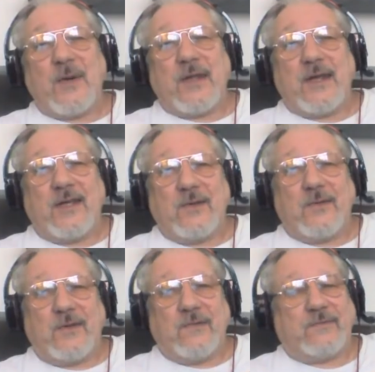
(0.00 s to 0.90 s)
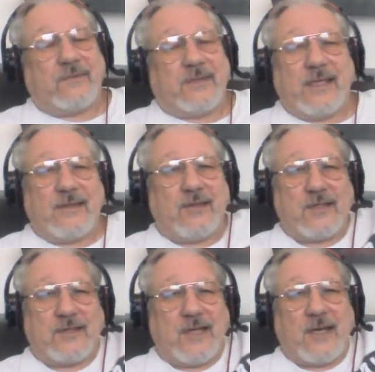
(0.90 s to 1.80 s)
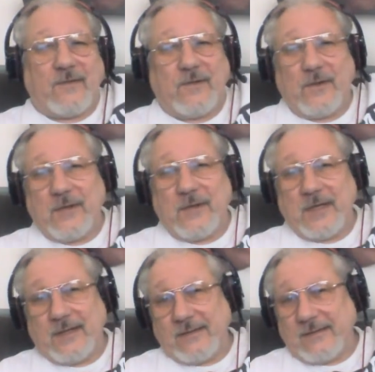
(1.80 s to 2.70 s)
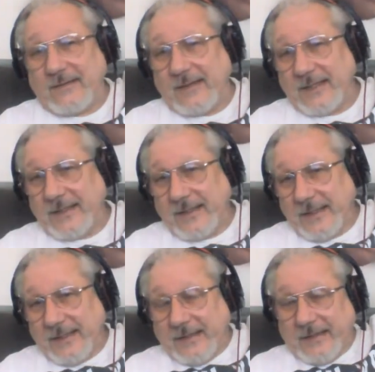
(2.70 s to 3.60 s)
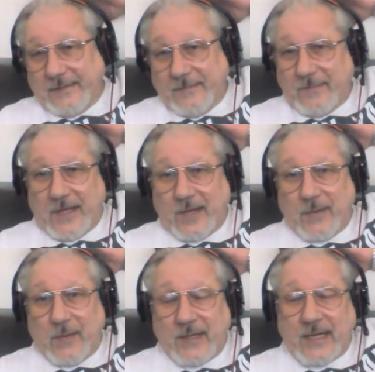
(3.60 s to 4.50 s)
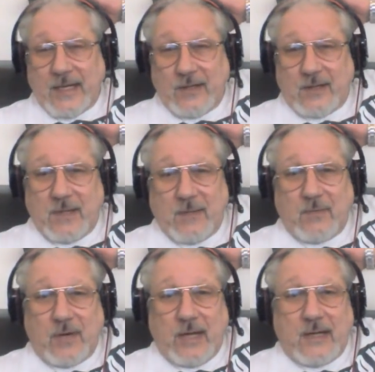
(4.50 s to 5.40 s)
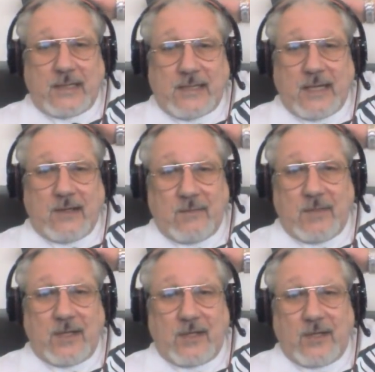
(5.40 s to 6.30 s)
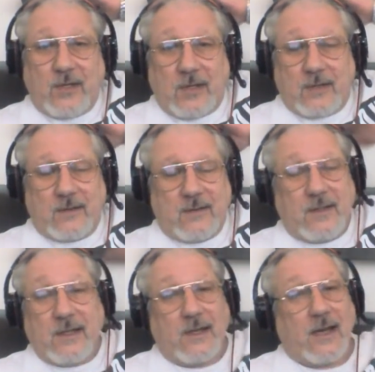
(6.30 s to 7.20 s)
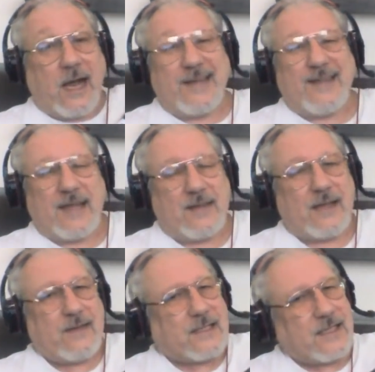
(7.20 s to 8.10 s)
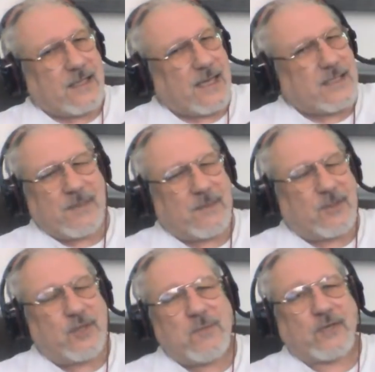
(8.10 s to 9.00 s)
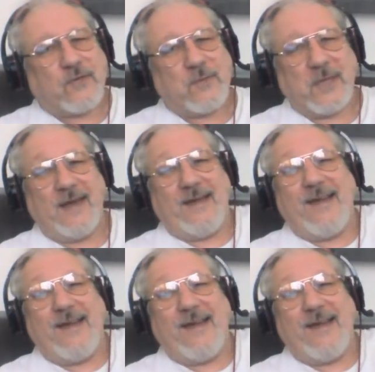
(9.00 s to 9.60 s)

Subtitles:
whether you into this gender fluid and where one day you can be a boy, the next day you can be a girl, and that's a bit too much for me.